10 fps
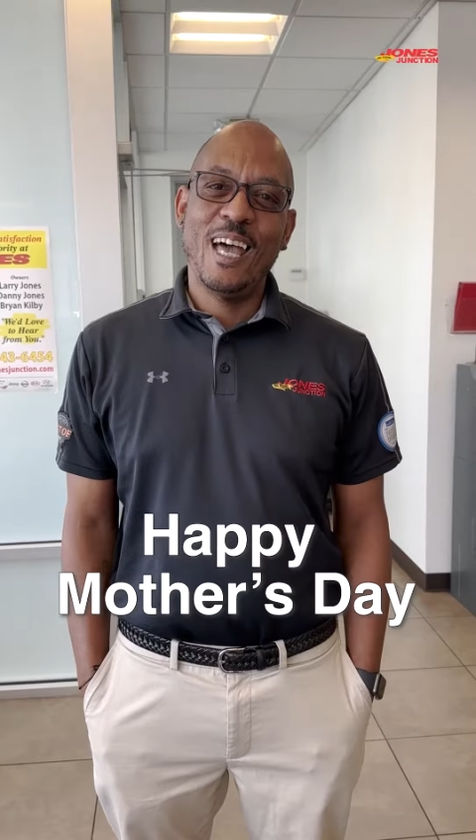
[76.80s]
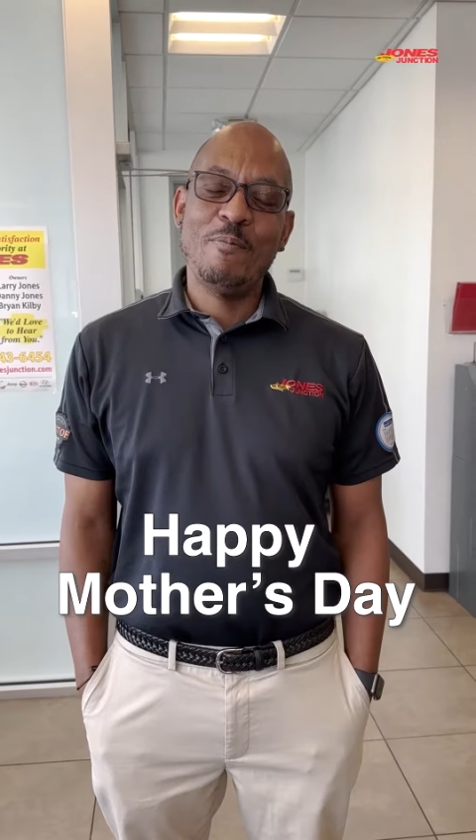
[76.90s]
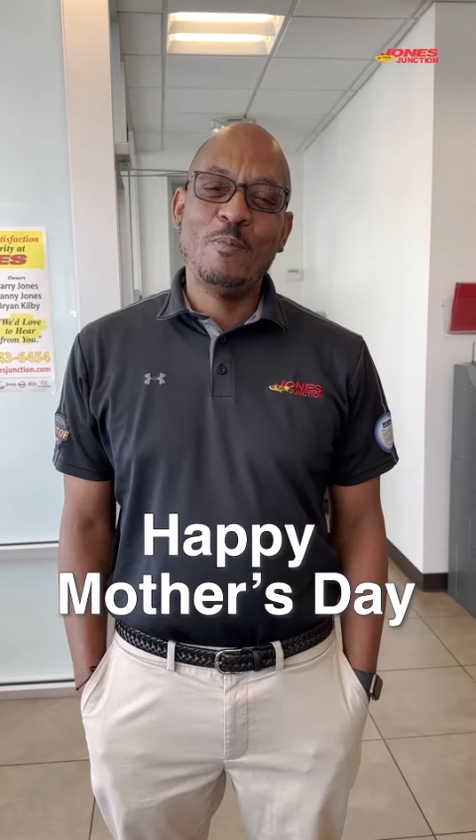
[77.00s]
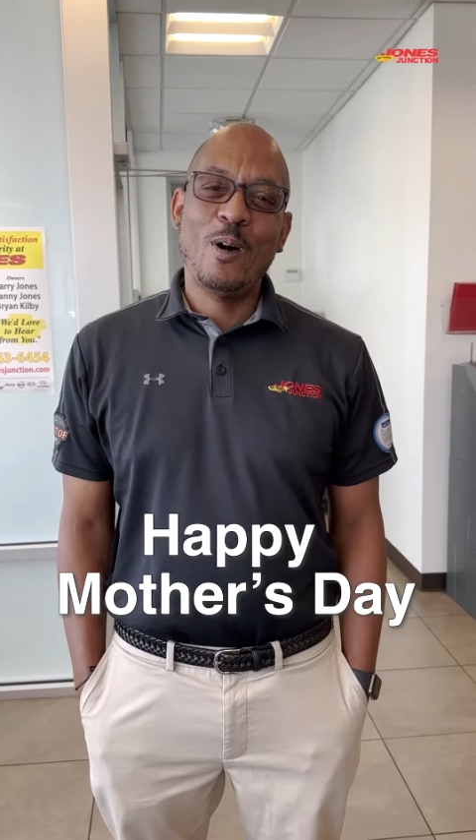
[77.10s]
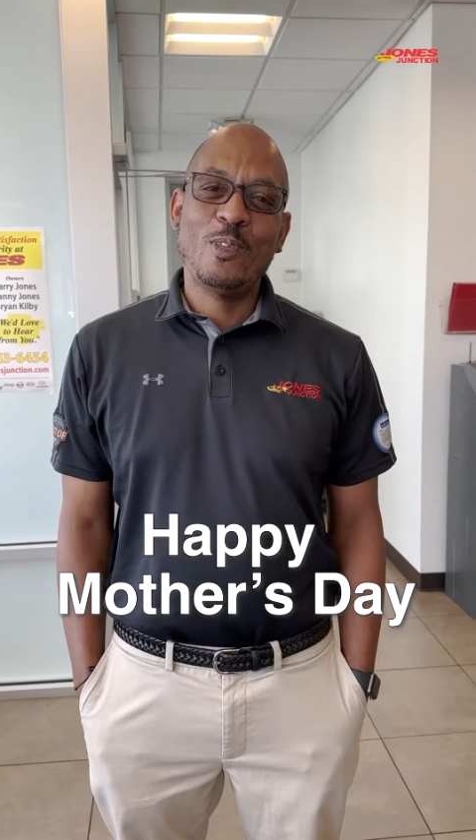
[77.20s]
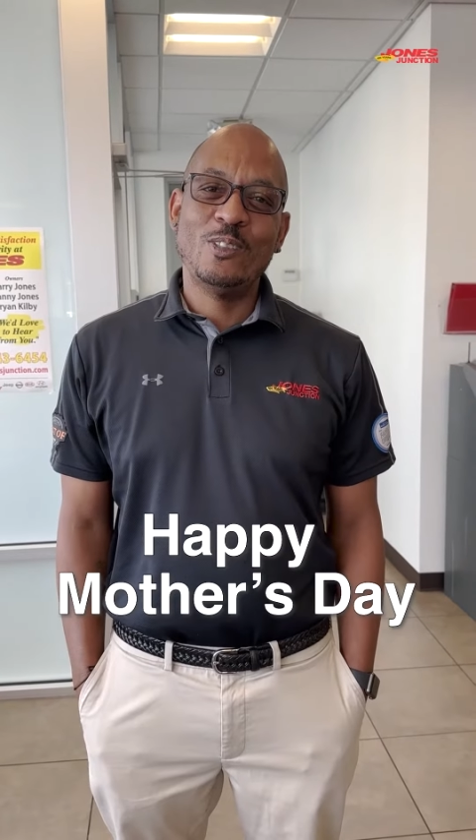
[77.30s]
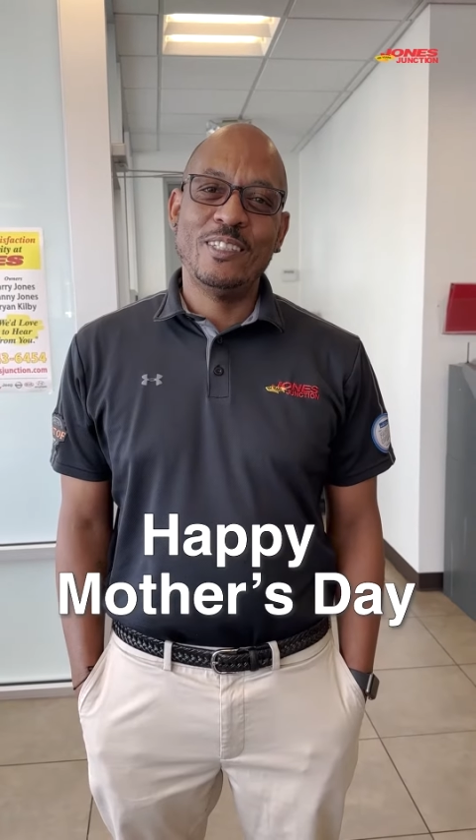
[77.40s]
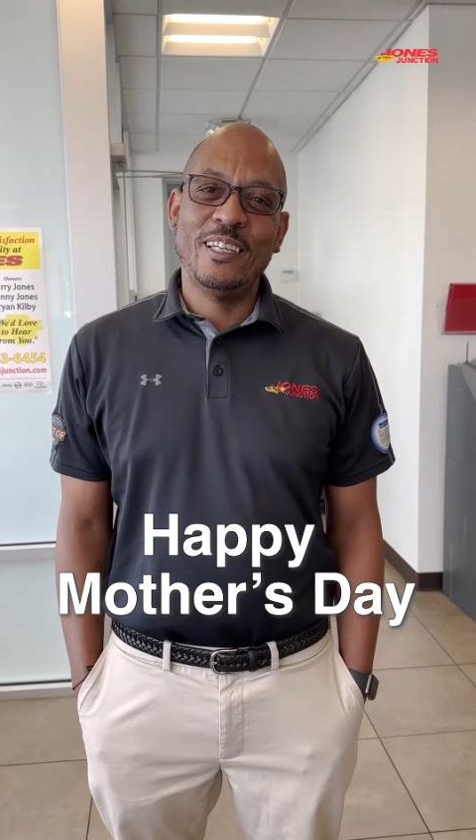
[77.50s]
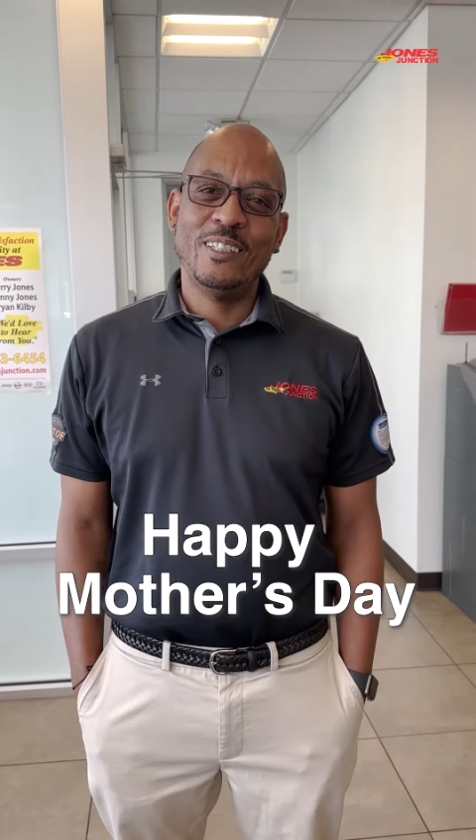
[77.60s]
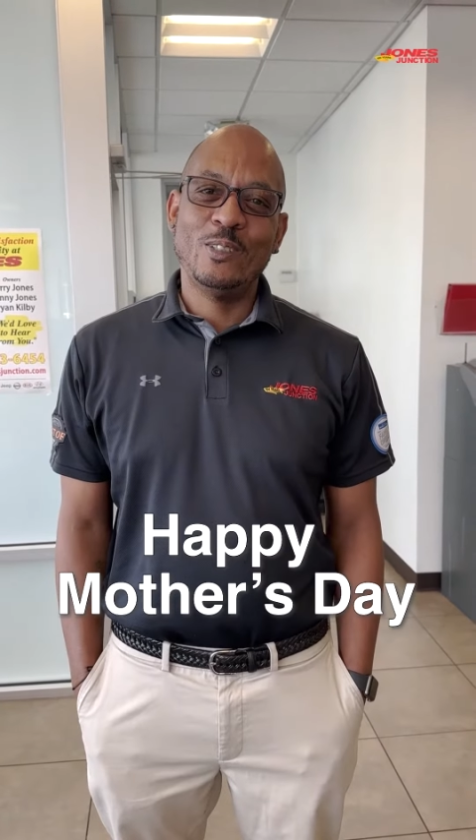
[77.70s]
Happy Mother's
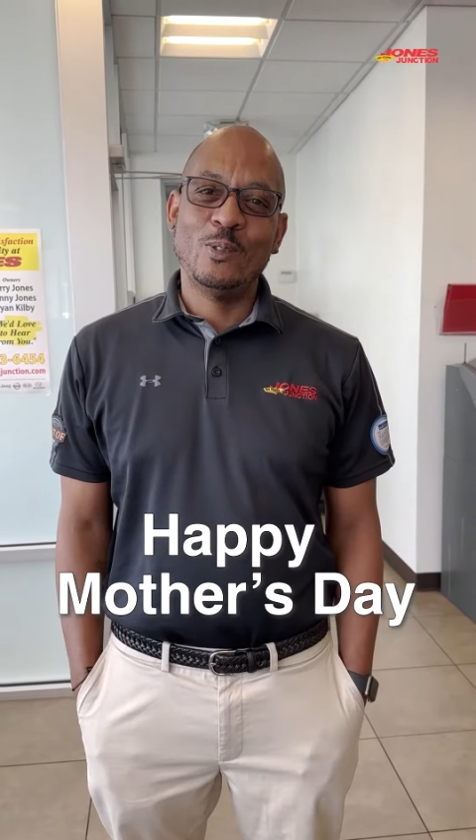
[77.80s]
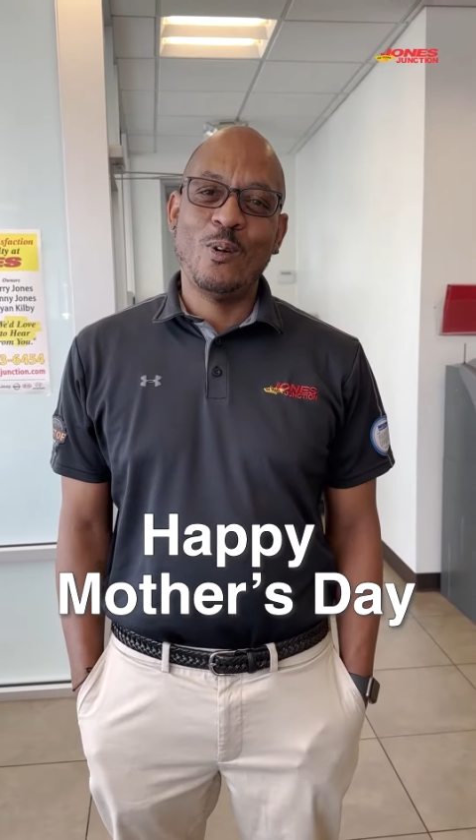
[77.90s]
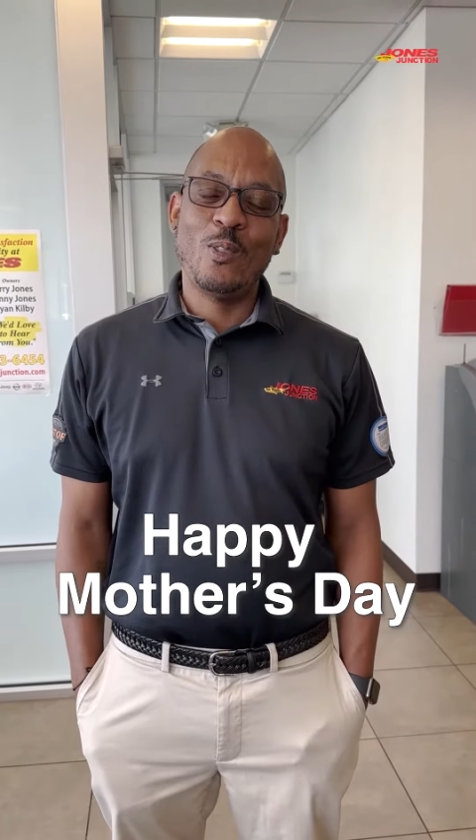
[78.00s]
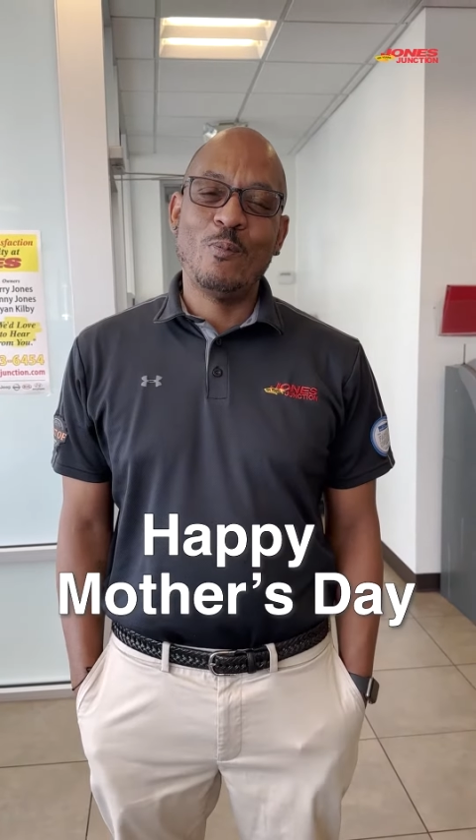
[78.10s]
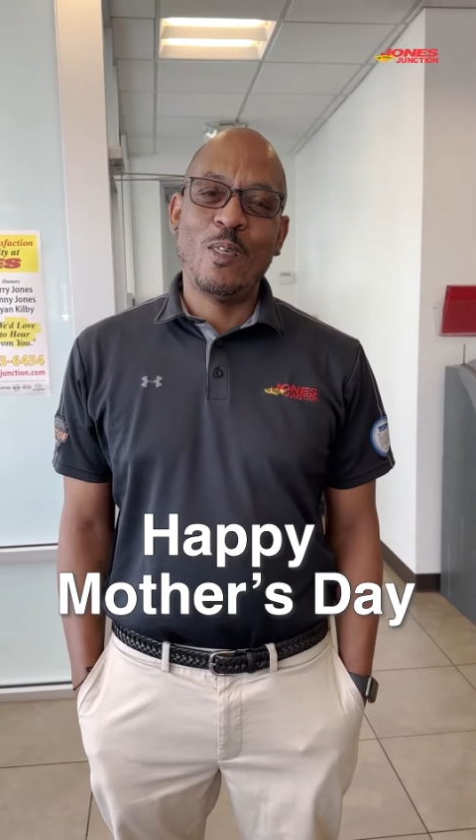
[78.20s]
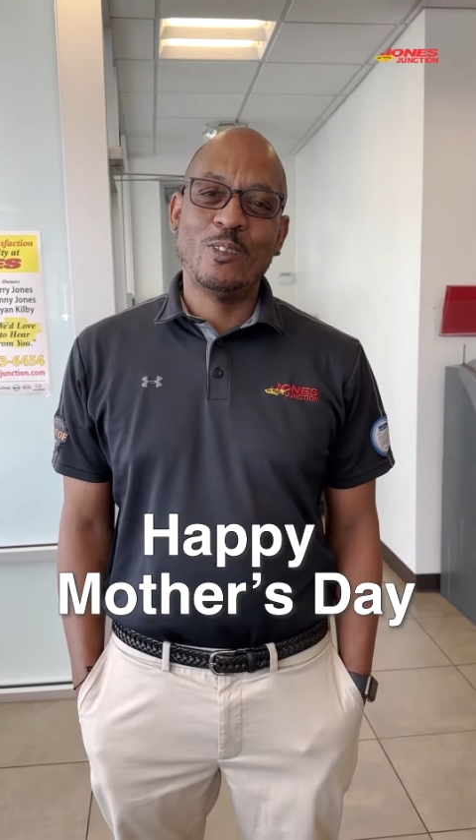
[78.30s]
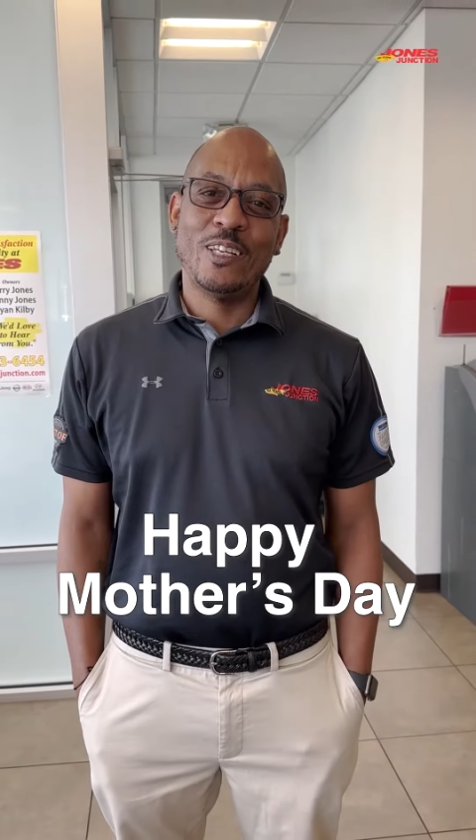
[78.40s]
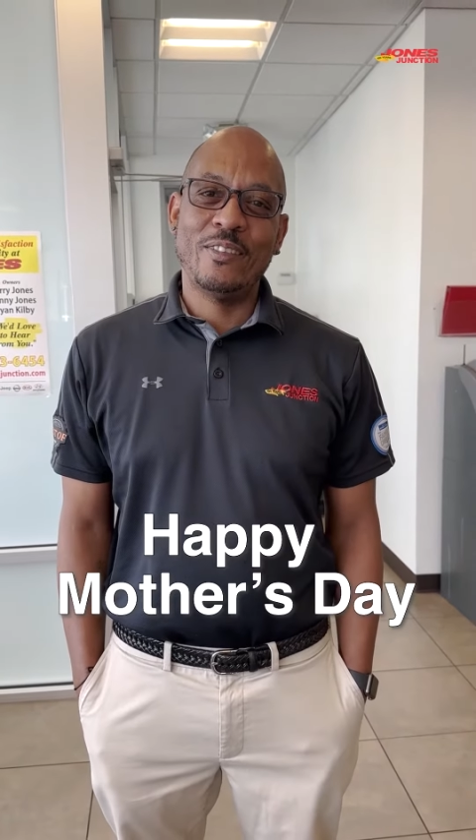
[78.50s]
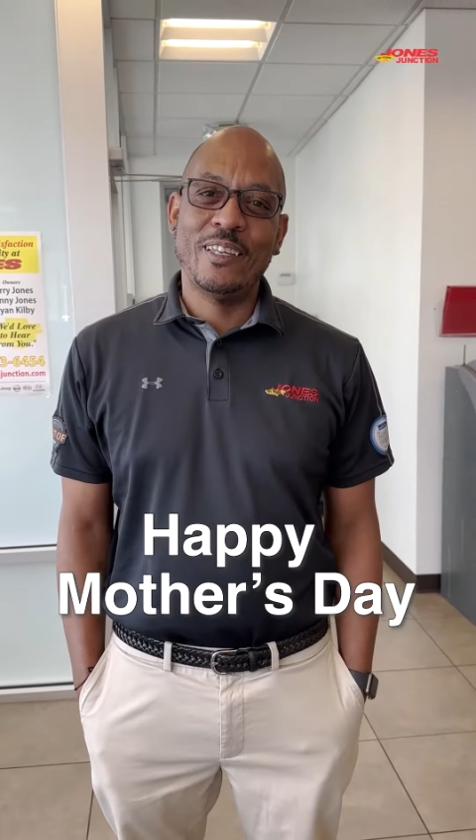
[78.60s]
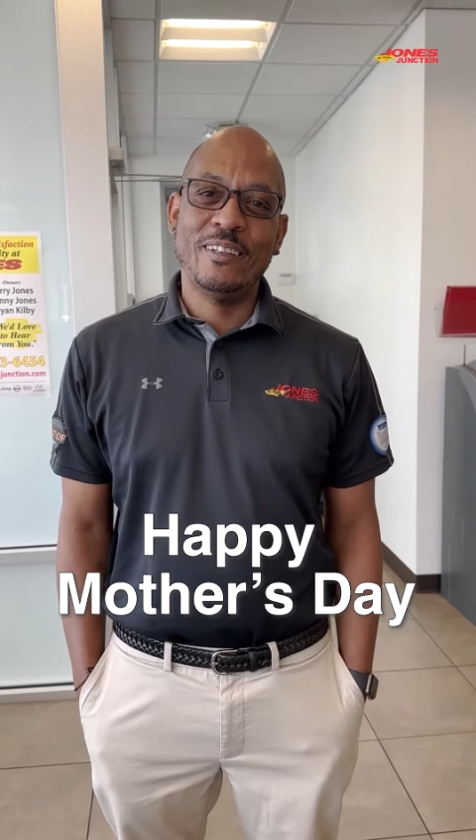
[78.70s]
Day to all the mothers
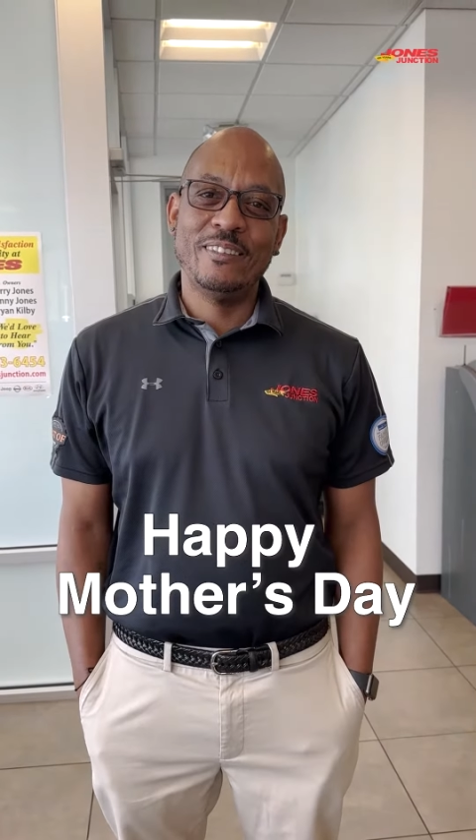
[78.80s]
out there.